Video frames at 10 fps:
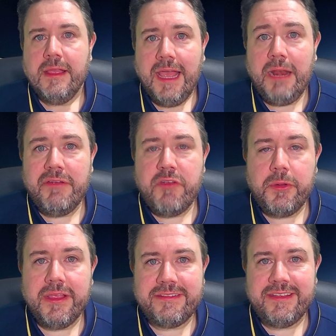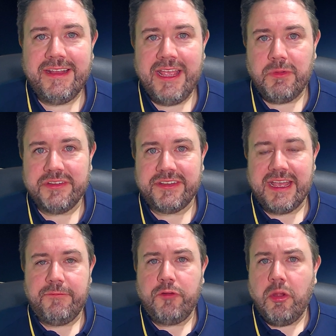Hello everybody, it's Ian here once
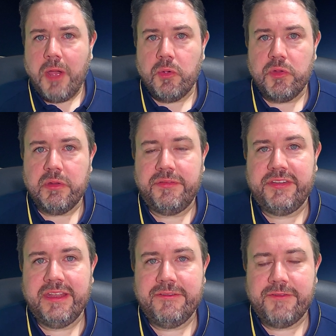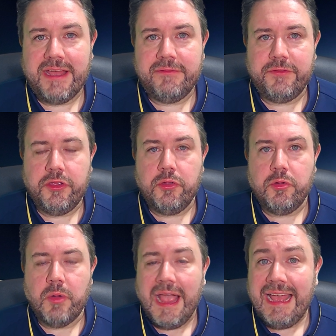again from OUFC Fan
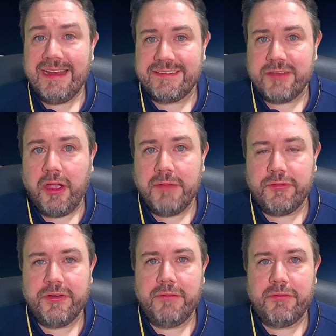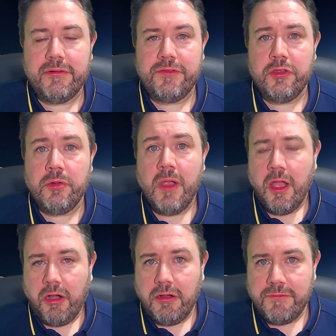View, and it's time for another review
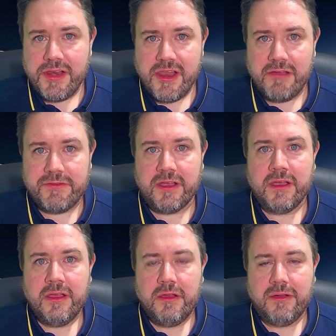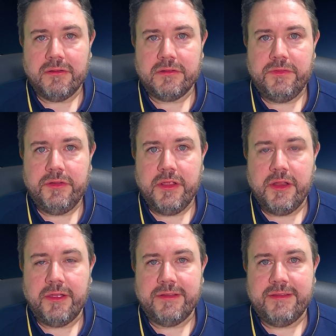of another Oxford
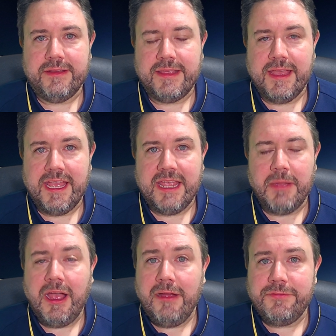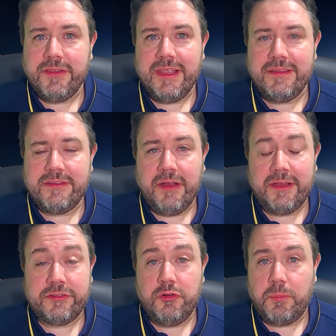United game. After the
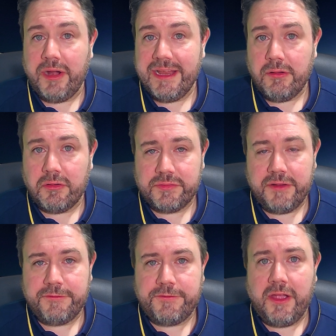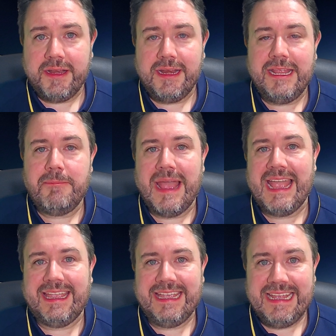international break, Oxford are finally
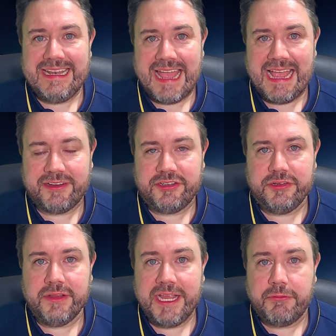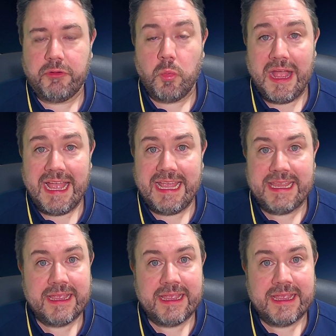back in action. They are away